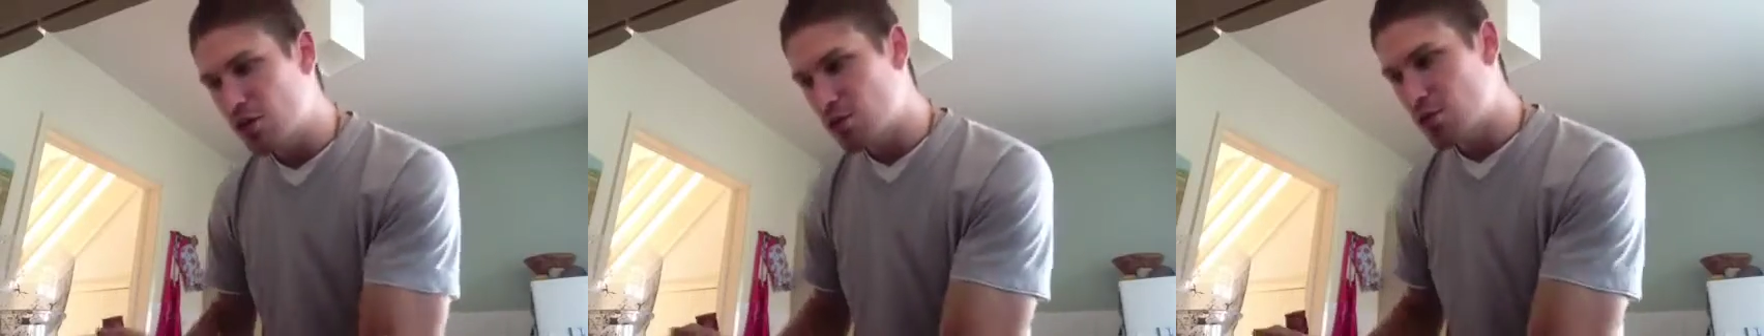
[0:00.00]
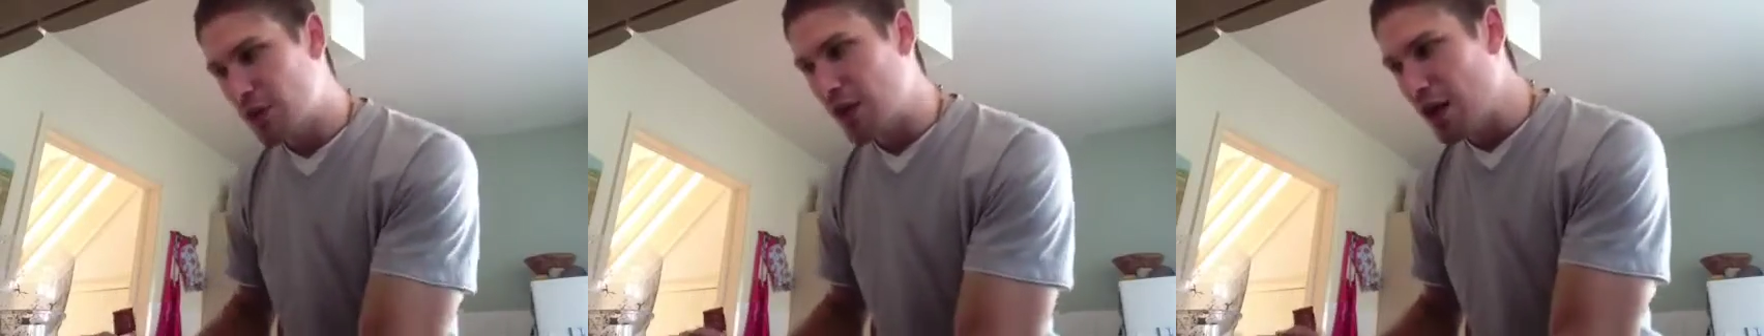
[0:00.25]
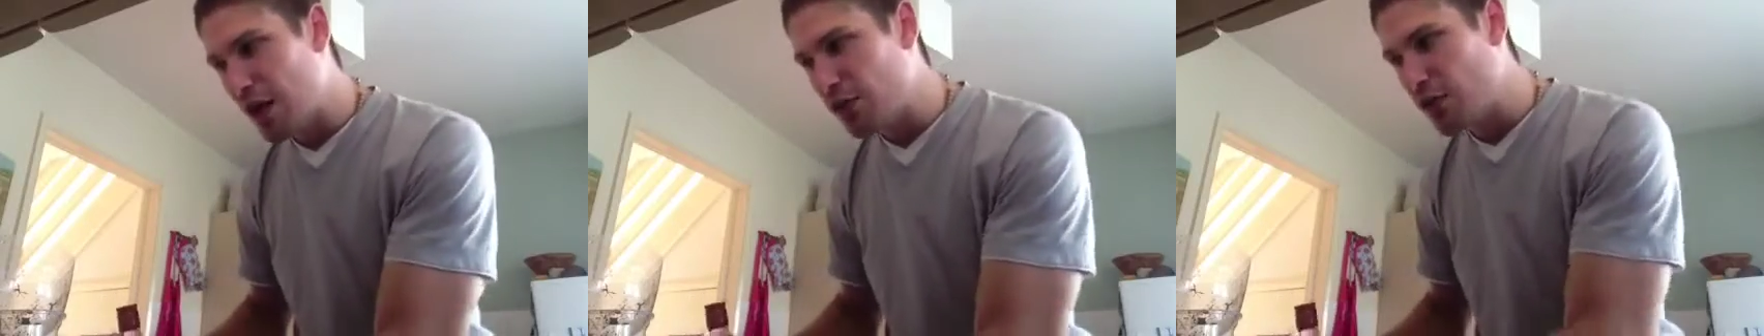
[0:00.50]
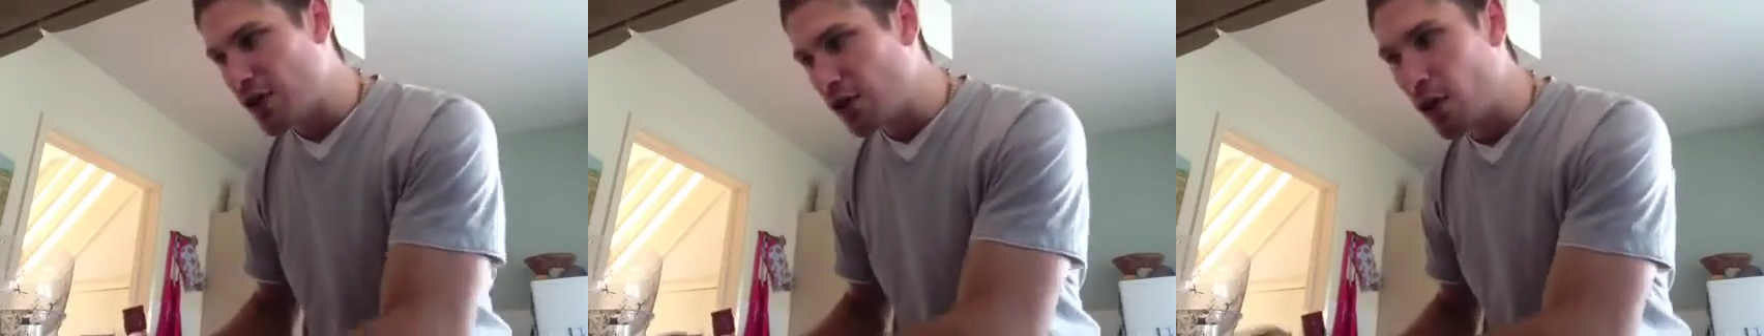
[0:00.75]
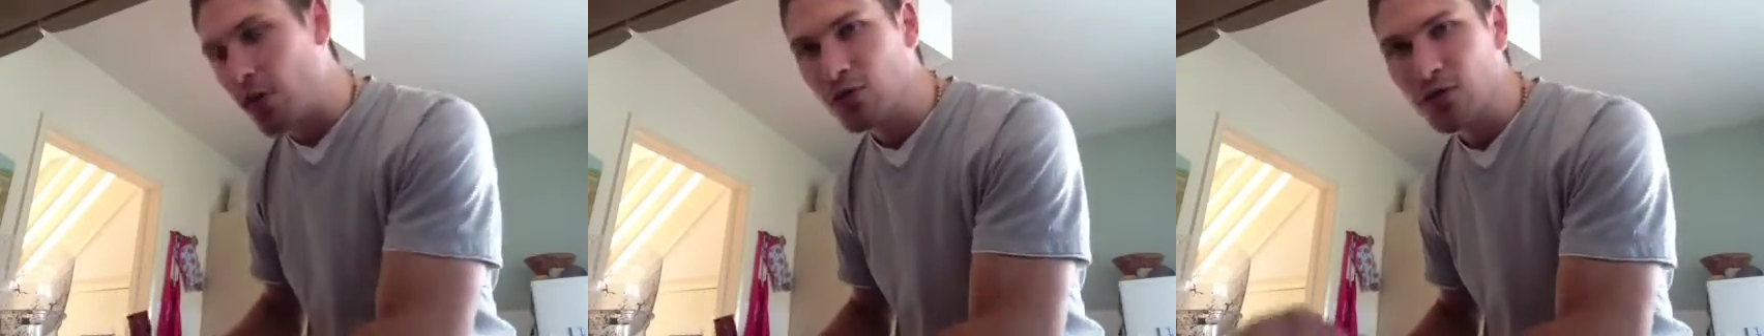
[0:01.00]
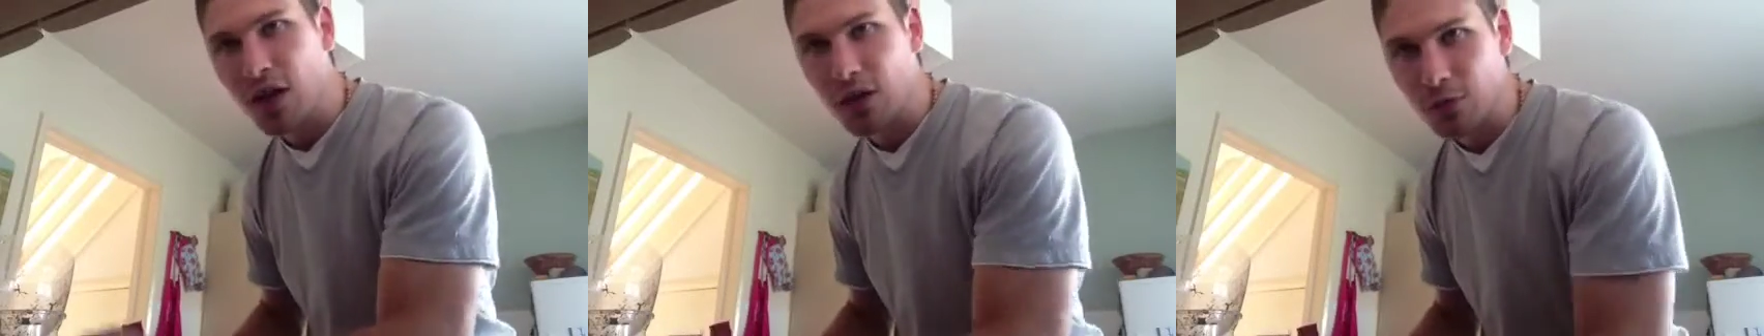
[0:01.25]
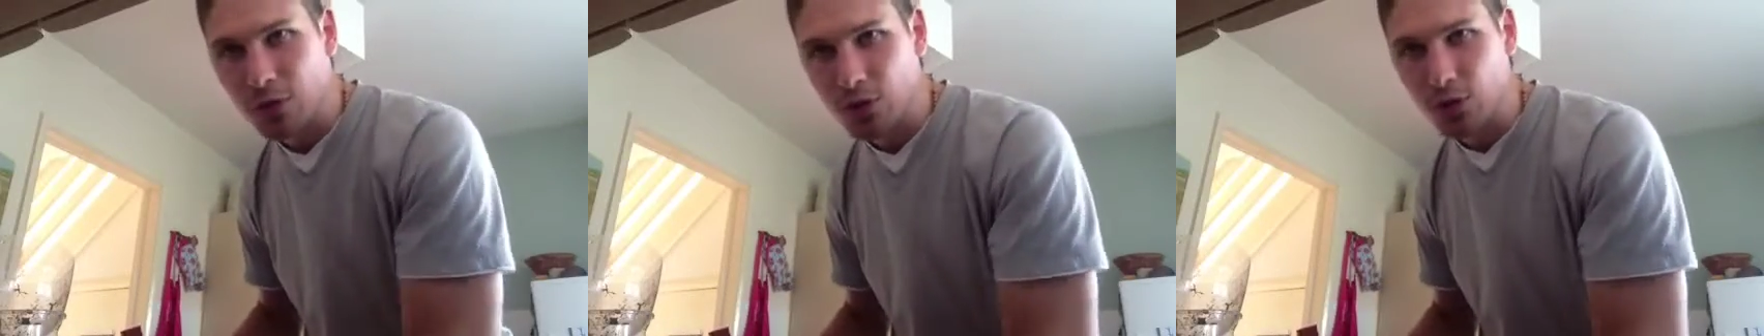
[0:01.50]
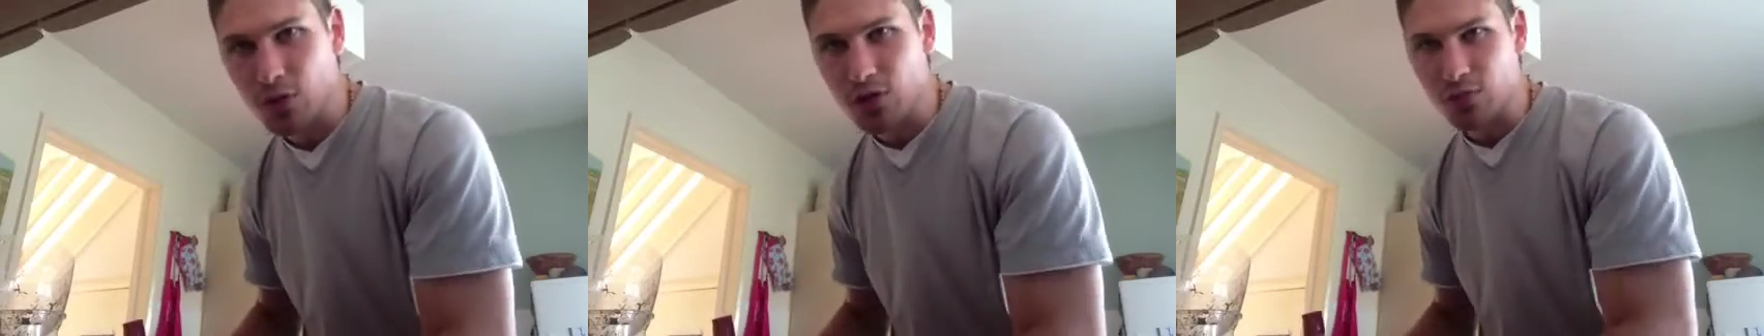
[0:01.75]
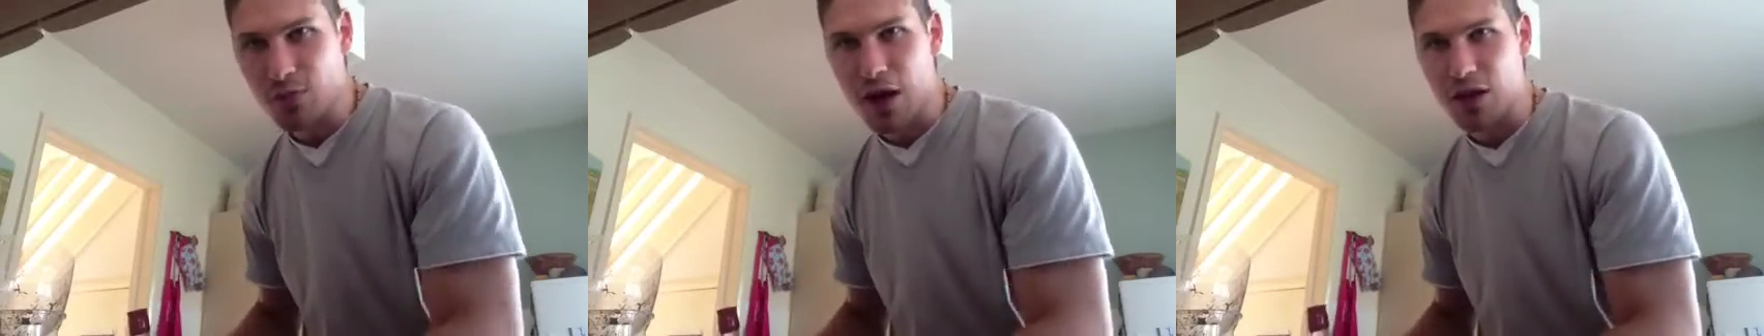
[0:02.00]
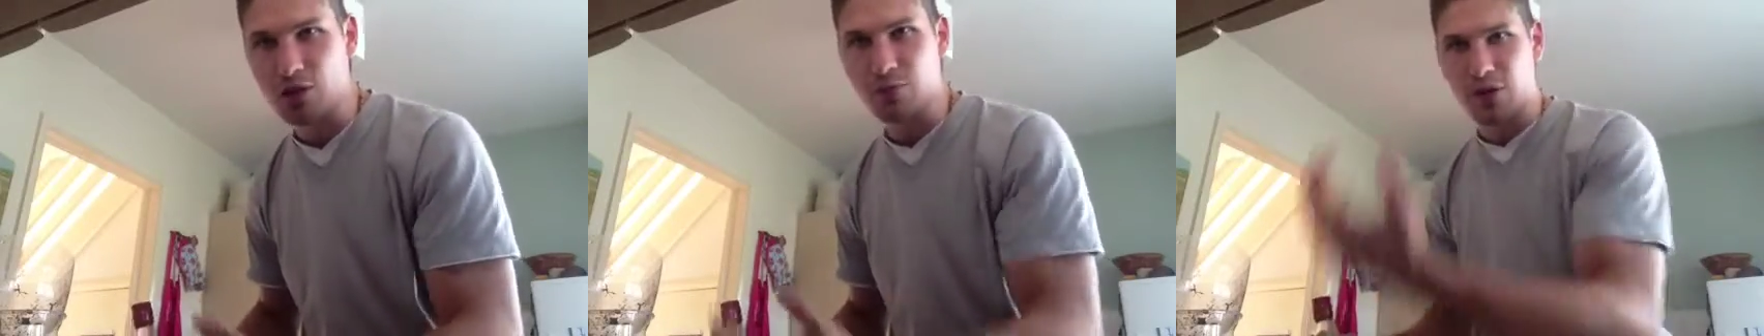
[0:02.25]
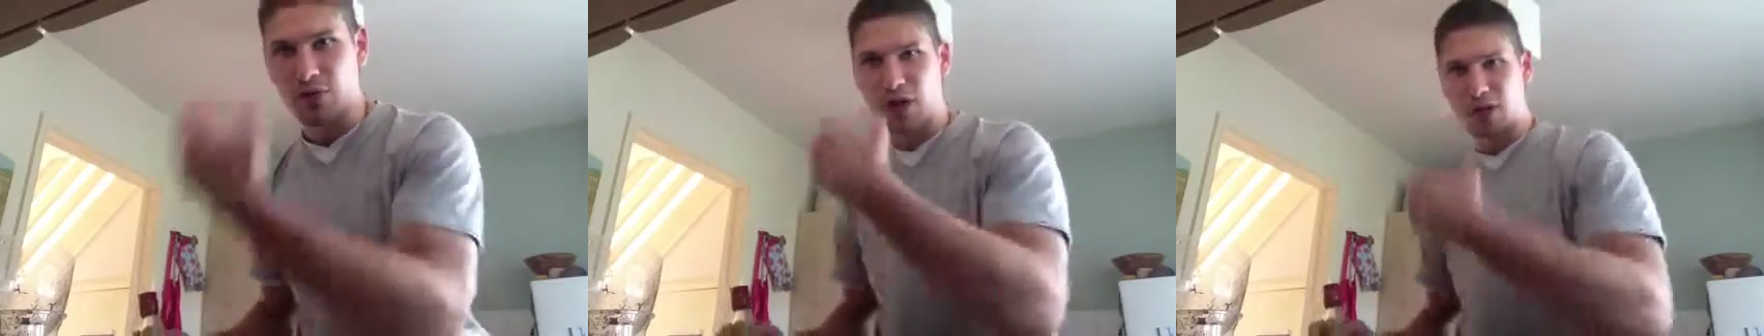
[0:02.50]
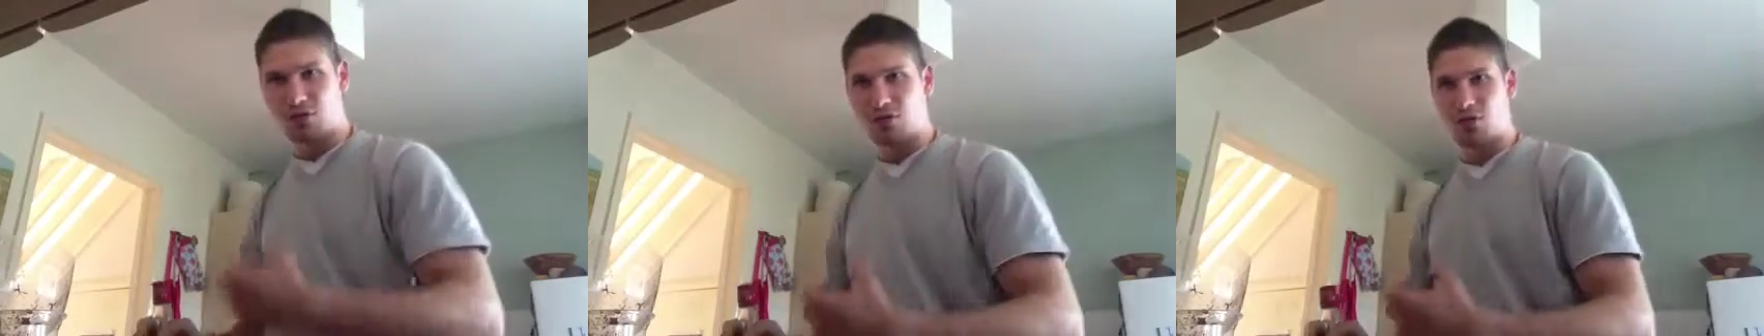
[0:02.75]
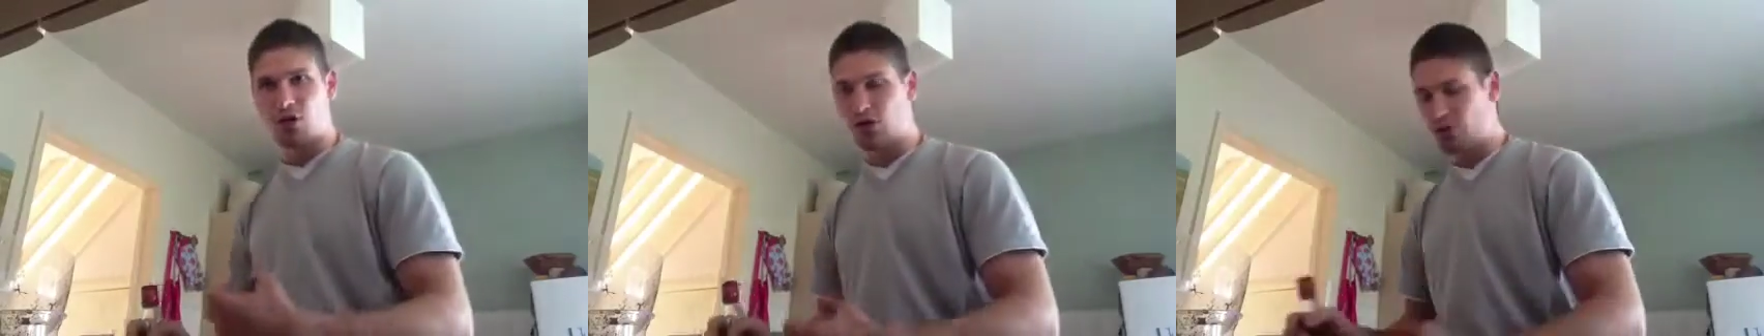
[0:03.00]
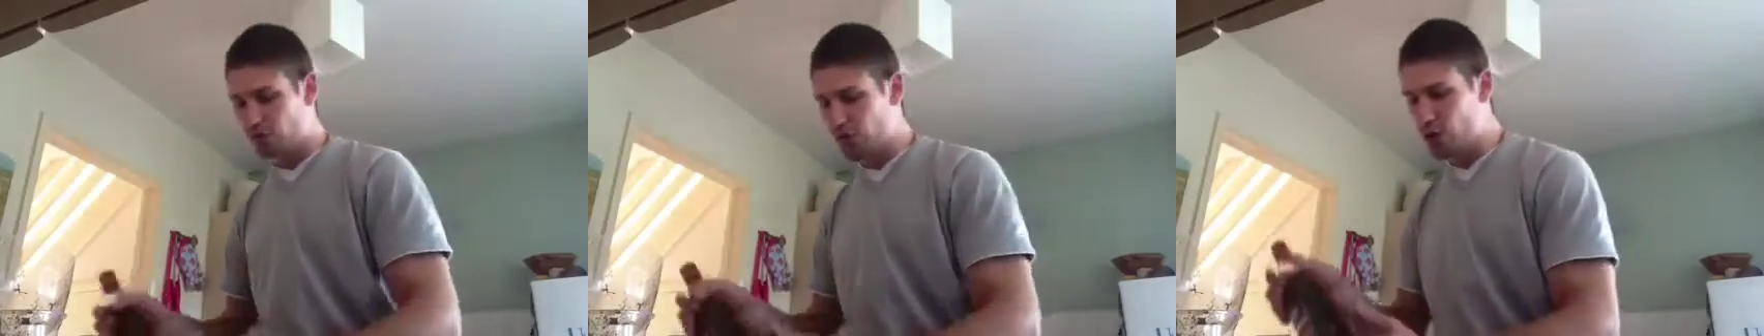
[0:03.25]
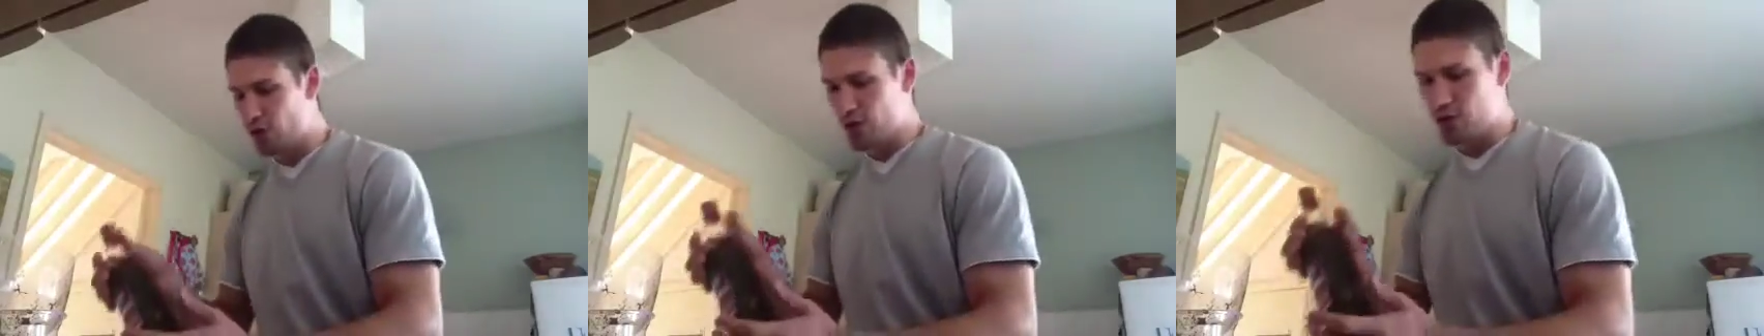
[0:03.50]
should be left in contact with all this mash, but I've had to transfer it,